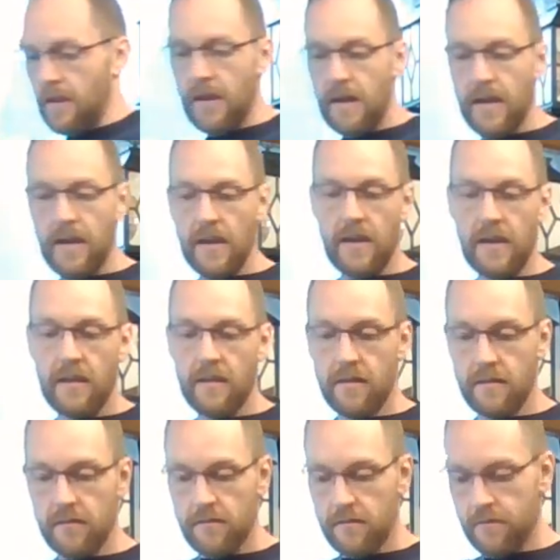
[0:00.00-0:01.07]

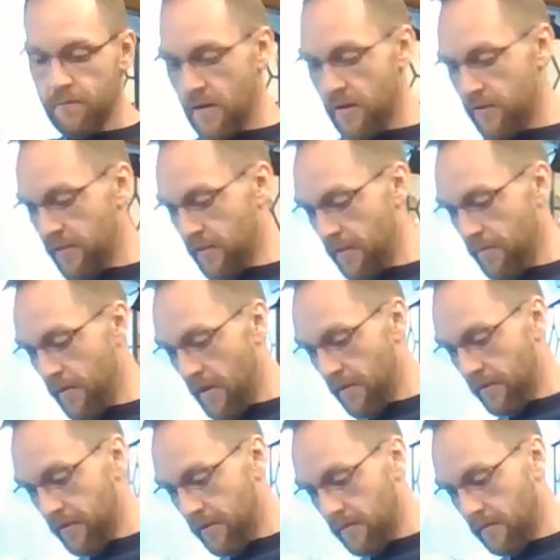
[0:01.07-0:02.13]
And my chili
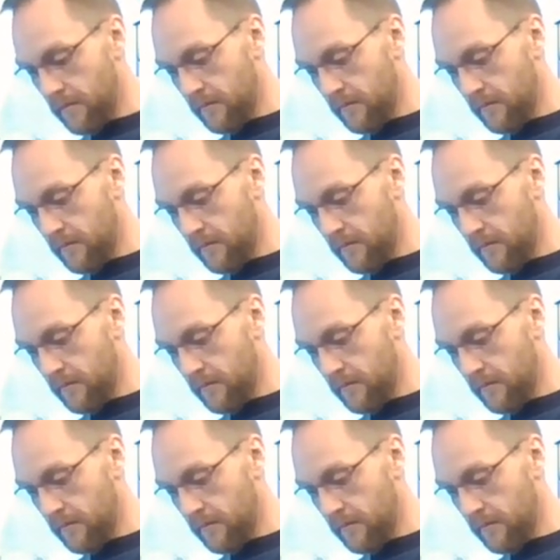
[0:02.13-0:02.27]
powder.